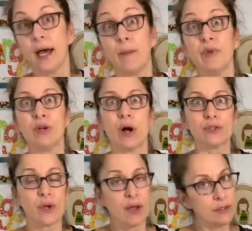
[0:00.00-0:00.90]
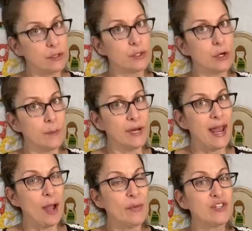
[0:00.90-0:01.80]
You'd also have to determine
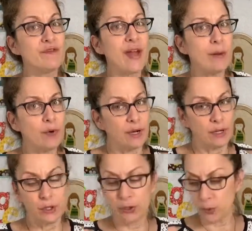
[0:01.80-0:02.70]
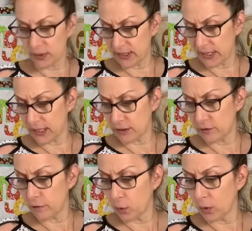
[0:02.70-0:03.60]
how much fabric you would need
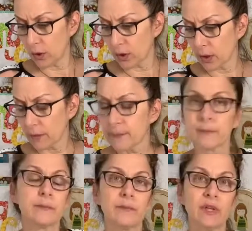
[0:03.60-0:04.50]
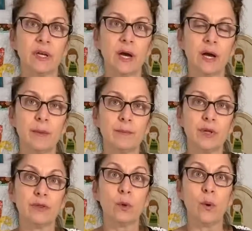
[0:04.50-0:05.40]
for
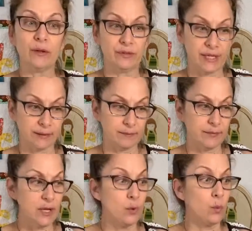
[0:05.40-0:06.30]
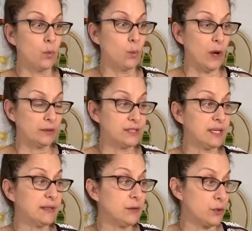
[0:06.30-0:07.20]
the welting.
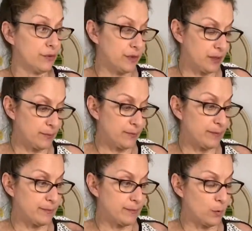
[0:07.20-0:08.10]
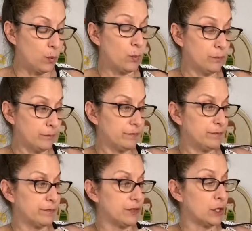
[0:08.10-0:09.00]
Welting, or the
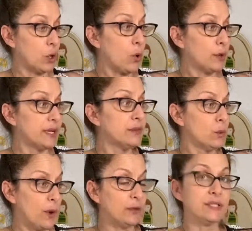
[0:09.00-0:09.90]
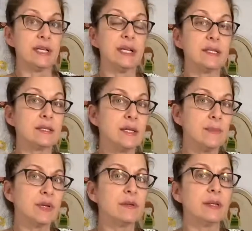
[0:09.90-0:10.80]
cording, the welting, is
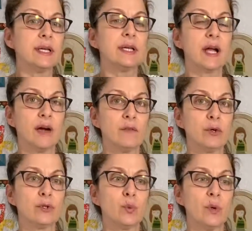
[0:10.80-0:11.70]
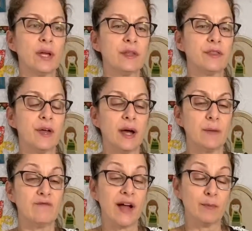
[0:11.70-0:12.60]
typically covered with
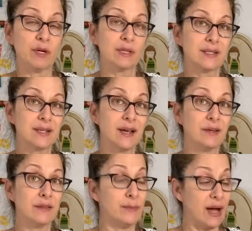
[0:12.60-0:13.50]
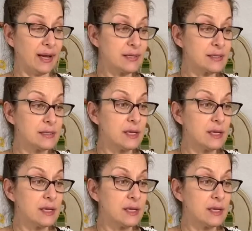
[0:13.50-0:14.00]
fabric that's cut on the bias,